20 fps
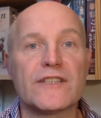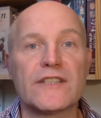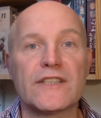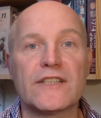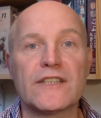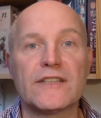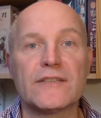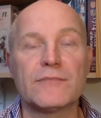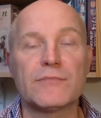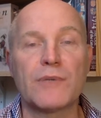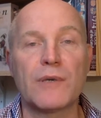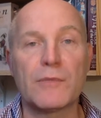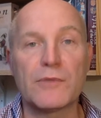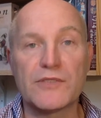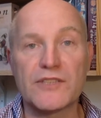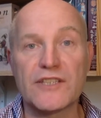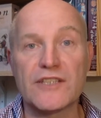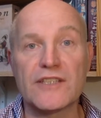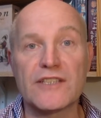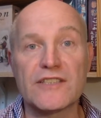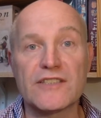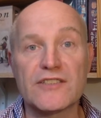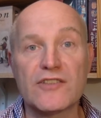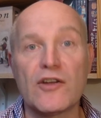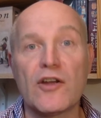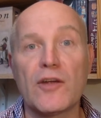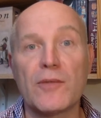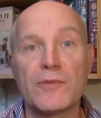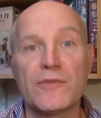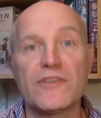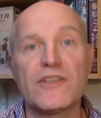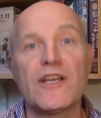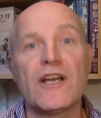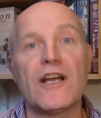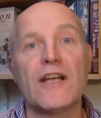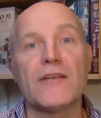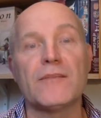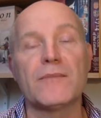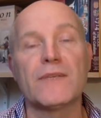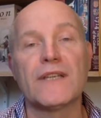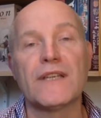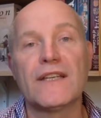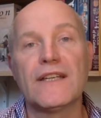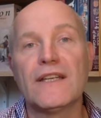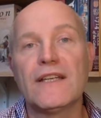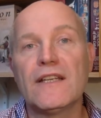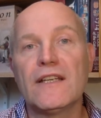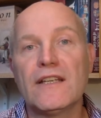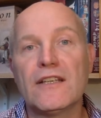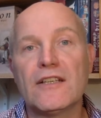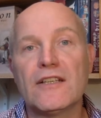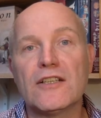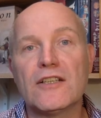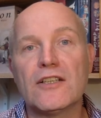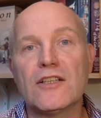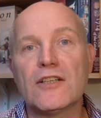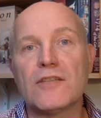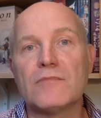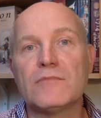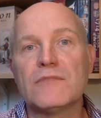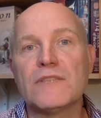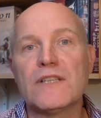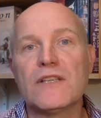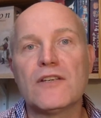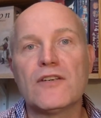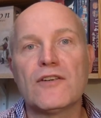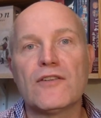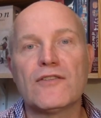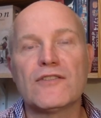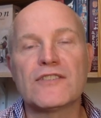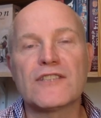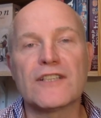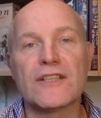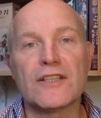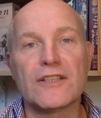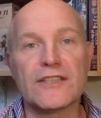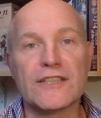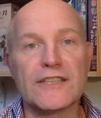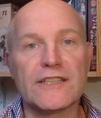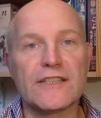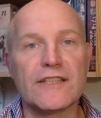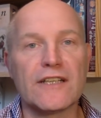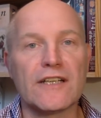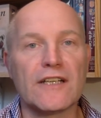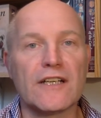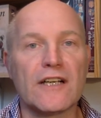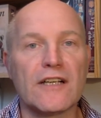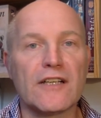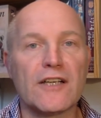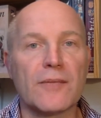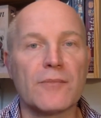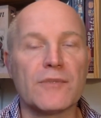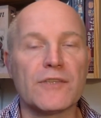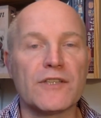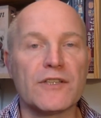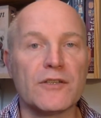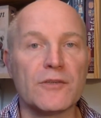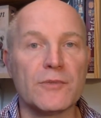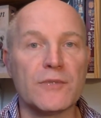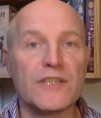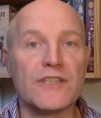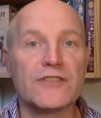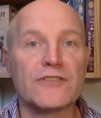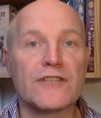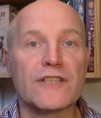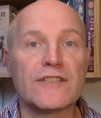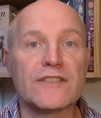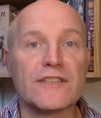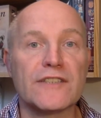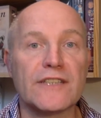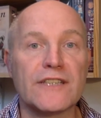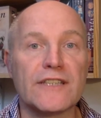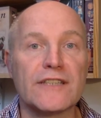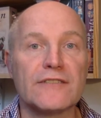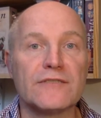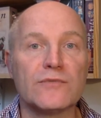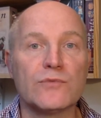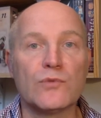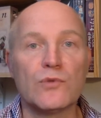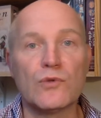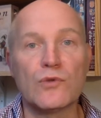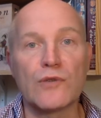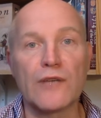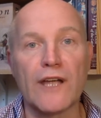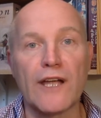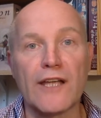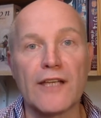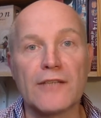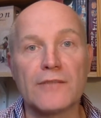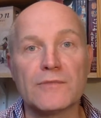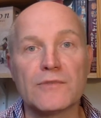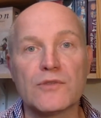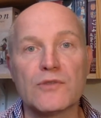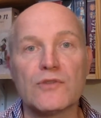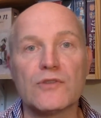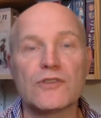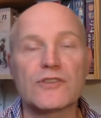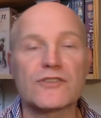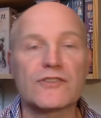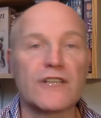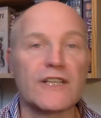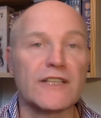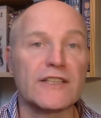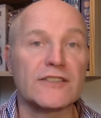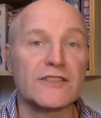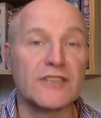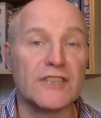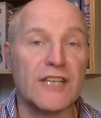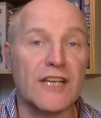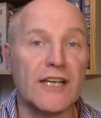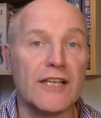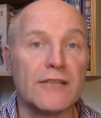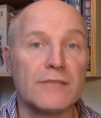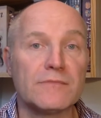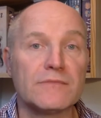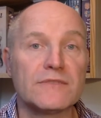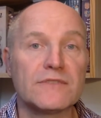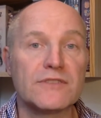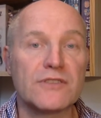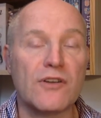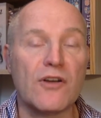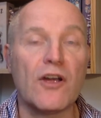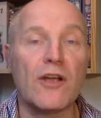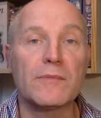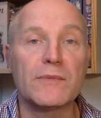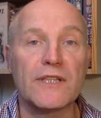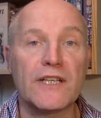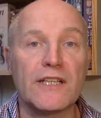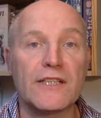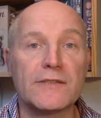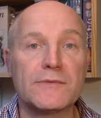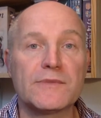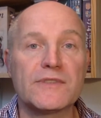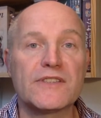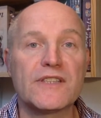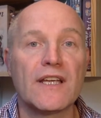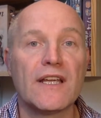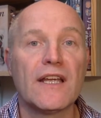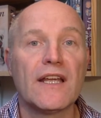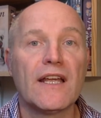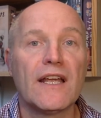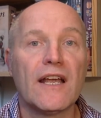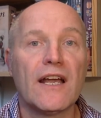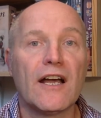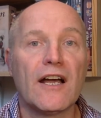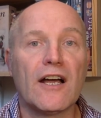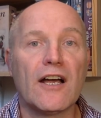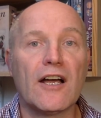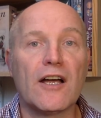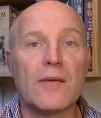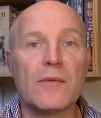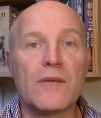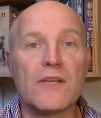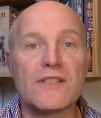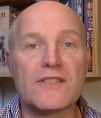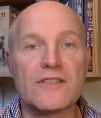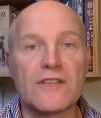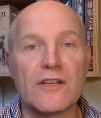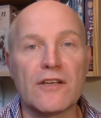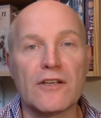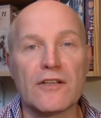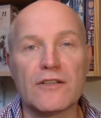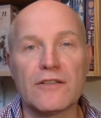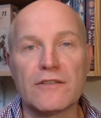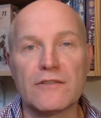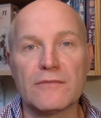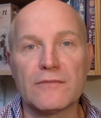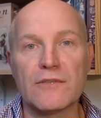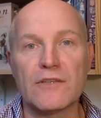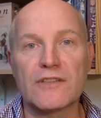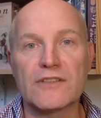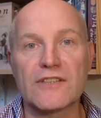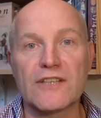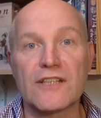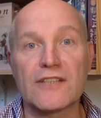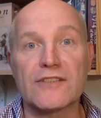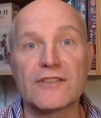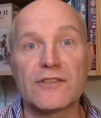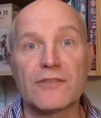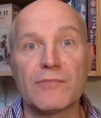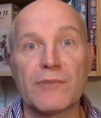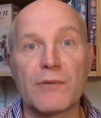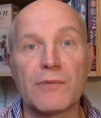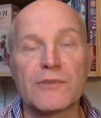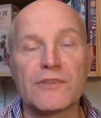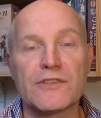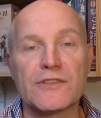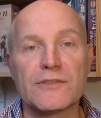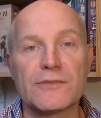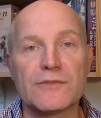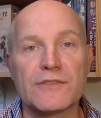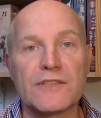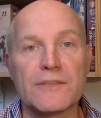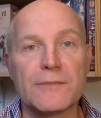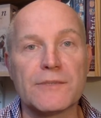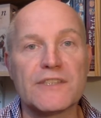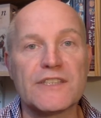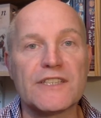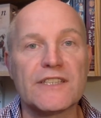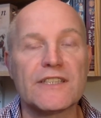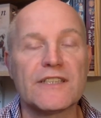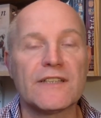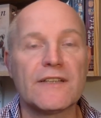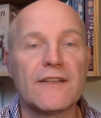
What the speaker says: in publishing this type of game. Obviously, I needed a company that would be interested in war game or strategy game type games. And so my selection of publishers was limited.